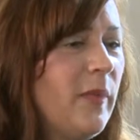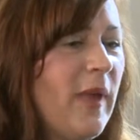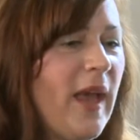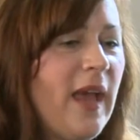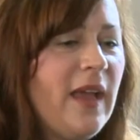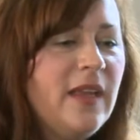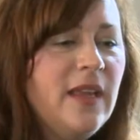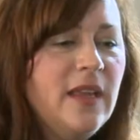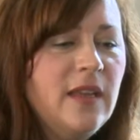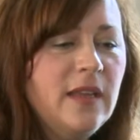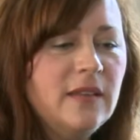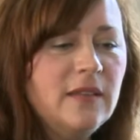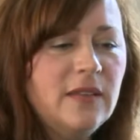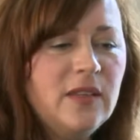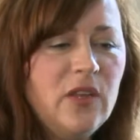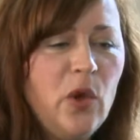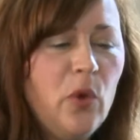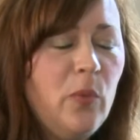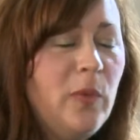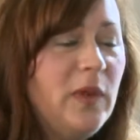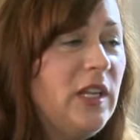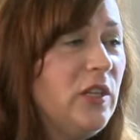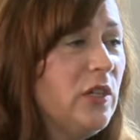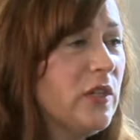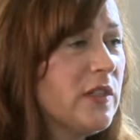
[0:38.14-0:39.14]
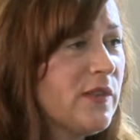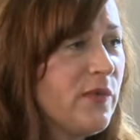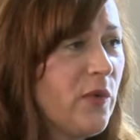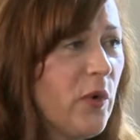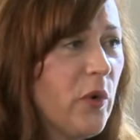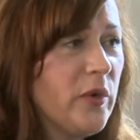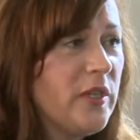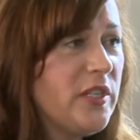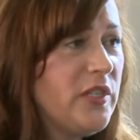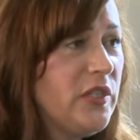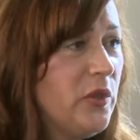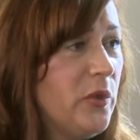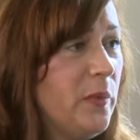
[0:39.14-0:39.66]
Packing, nobody looks
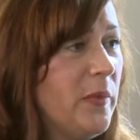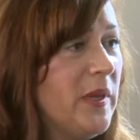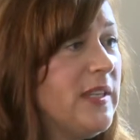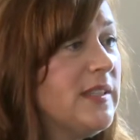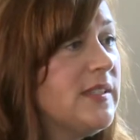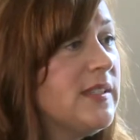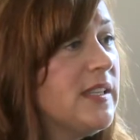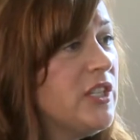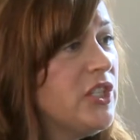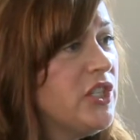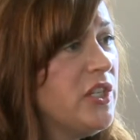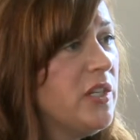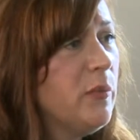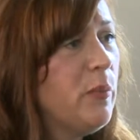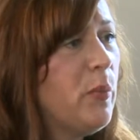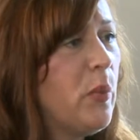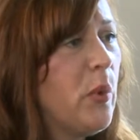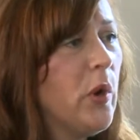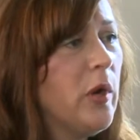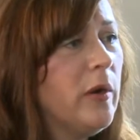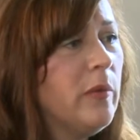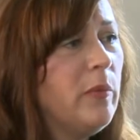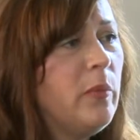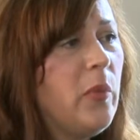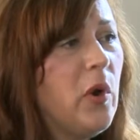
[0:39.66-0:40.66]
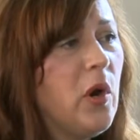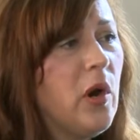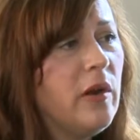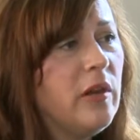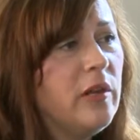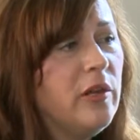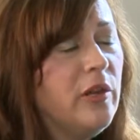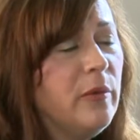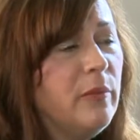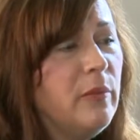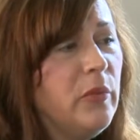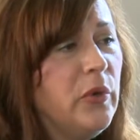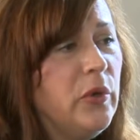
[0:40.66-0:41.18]
forward to, but it's such an important part of
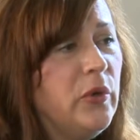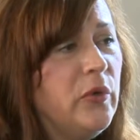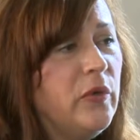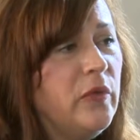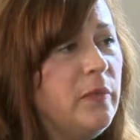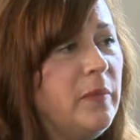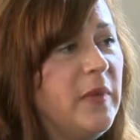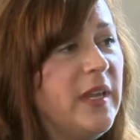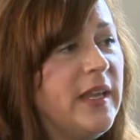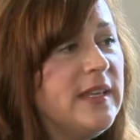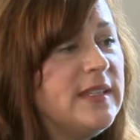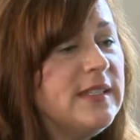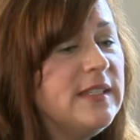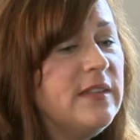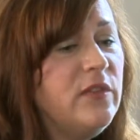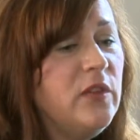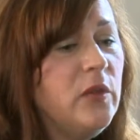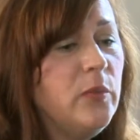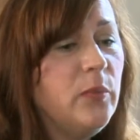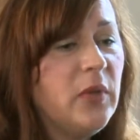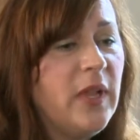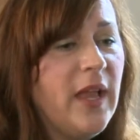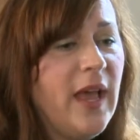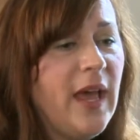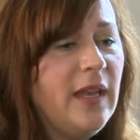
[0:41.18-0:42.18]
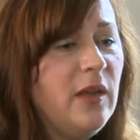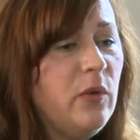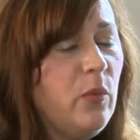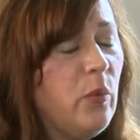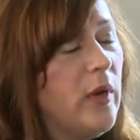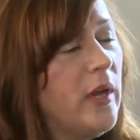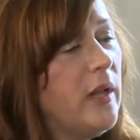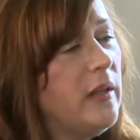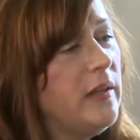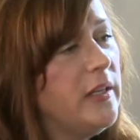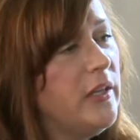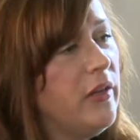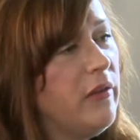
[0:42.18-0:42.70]
your move because if you plan it
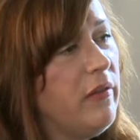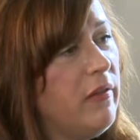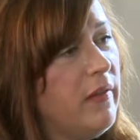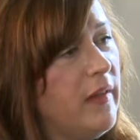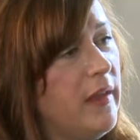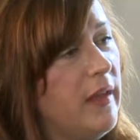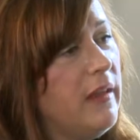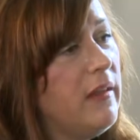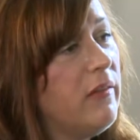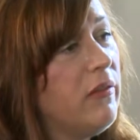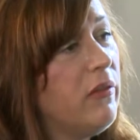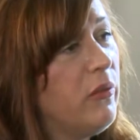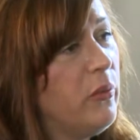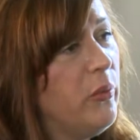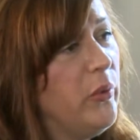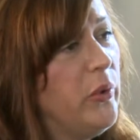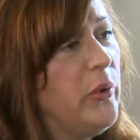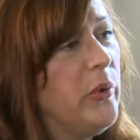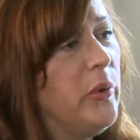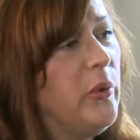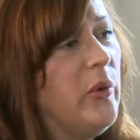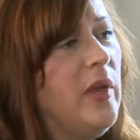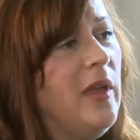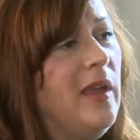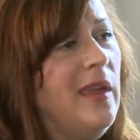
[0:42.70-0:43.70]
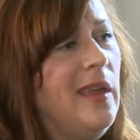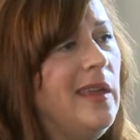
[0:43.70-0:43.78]
well and you think it through,